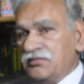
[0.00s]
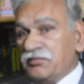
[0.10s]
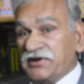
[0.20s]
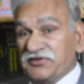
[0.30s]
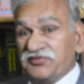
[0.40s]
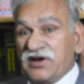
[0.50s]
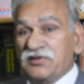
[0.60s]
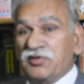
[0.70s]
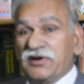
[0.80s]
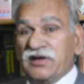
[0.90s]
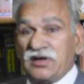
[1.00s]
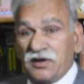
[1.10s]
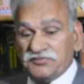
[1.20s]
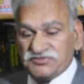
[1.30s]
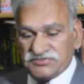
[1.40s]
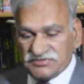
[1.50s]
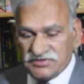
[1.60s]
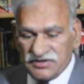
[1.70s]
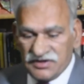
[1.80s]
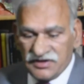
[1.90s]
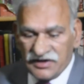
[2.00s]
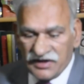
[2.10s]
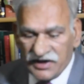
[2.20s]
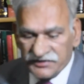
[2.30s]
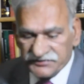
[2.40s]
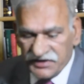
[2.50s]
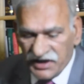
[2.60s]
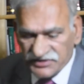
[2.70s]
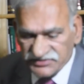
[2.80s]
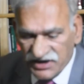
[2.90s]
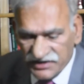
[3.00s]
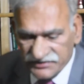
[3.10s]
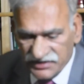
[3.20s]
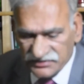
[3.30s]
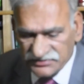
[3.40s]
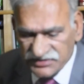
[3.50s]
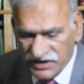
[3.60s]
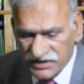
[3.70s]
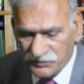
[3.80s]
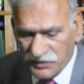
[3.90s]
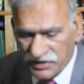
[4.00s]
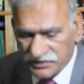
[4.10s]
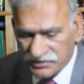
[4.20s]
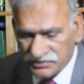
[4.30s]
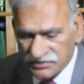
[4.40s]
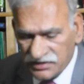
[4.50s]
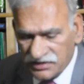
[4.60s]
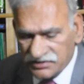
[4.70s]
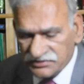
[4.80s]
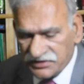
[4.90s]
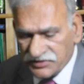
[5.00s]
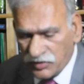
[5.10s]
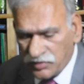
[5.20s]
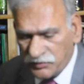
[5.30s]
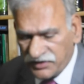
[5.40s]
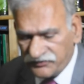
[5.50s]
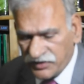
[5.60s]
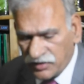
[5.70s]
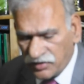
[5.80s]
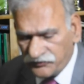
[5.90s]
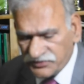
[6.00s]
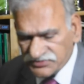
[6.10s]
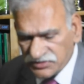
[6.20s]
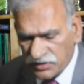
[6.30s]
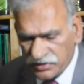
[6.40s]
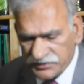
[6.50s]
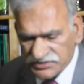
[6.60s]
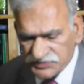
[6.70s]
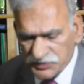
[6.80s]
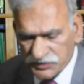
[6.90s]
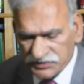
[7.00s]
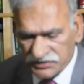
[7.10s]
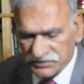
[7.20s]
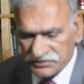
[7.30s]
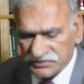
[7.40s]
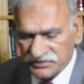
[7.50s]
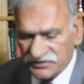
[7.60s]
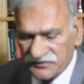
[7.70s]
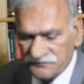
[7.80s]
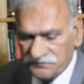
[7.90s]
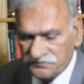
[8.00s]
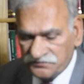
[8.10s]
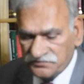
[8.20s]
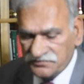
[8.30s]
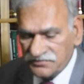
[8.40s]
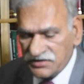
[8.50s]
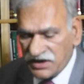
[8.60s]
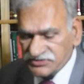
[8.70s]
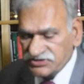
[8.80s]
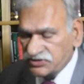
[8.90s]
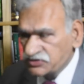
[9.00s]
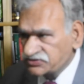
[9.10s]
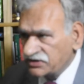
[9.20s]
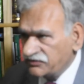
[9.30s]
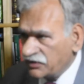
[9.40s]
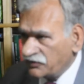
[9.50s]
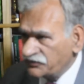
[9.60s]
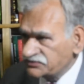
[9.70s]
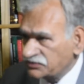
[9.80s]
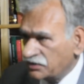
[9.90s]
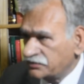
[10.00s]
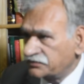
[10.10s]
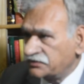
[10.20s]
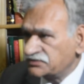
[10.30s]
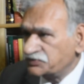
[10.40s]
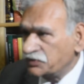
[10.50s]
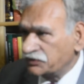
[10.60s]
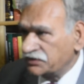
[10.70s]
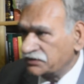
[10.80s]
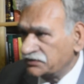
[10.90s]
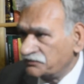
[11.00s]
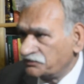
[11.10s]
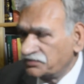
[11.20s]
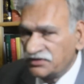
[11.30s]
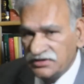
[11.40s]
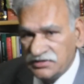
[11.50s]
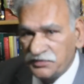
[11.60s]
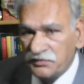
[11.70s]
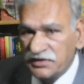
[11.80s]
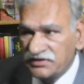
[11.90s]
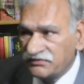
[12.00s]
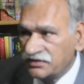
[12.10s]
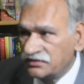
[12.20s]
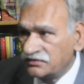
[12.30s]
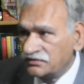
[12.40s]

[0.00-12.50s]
But if anybody comes and takes shelter on the second part, the document whereof is not disputed, the execution whereof is not disputed, is a public one.